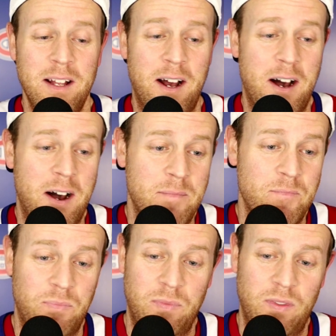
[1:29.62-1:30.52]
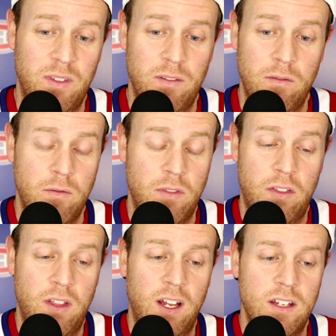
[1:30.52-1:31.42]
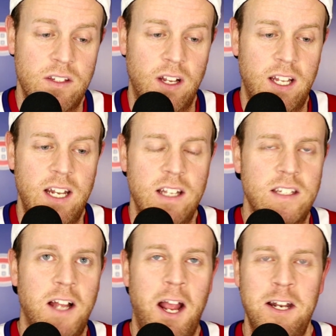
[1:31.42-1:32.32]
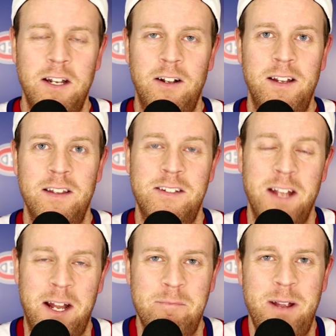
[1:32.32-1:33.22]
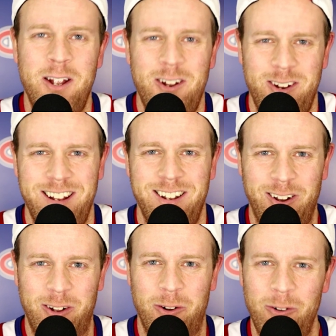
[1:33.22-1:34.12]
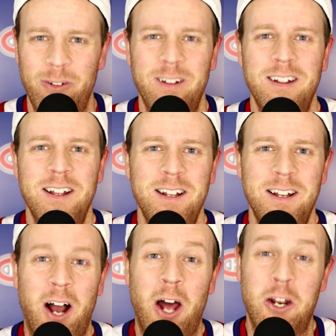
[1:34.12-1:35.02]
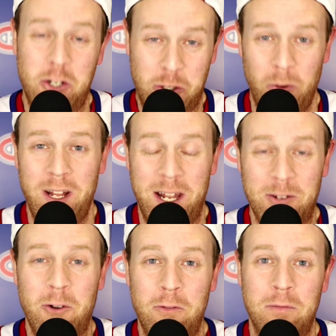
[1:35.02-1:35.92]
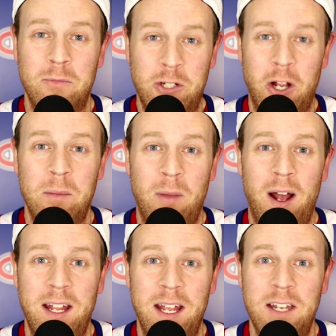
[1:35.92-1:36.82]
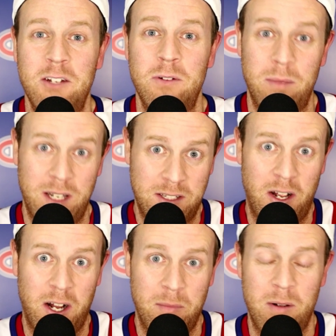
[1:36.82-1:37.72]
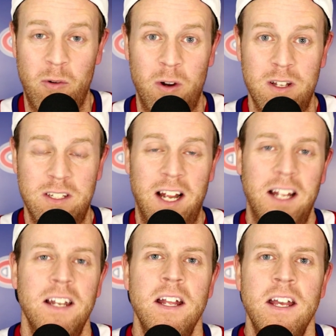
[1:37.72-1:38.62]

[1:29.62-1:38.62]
the thing is, the Canadiens tied it in the second period on a shorthanded goal from Sean Monahan, who I'm going to talk about more in a second,